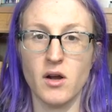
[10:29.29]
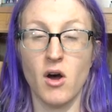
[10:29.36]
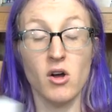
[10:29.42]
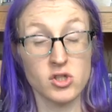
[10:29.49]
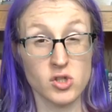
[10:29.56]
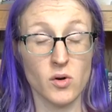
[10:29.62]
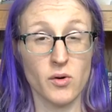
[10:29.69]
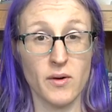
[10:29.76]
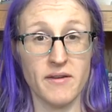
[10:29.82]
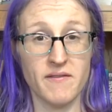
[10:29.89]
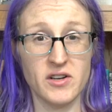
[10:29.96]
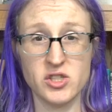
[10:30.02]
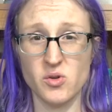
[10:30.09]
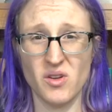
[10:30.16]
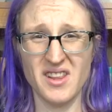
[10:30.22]
Also a great
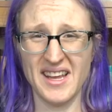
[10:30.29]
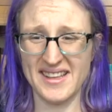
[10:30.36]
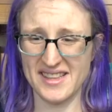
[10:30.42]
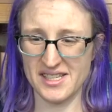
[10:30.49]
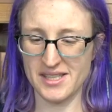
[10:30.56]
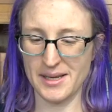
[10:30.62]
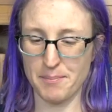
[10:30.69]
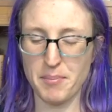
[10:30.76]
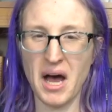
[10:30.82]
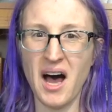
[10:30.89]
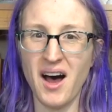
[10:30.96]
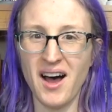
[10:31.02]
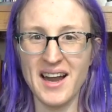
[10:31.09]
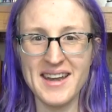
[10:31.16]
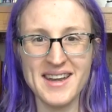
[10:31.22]
visual, like this like
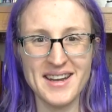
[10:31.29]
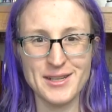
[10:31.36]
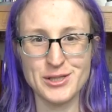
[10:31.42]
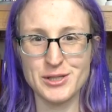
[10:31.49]
pond in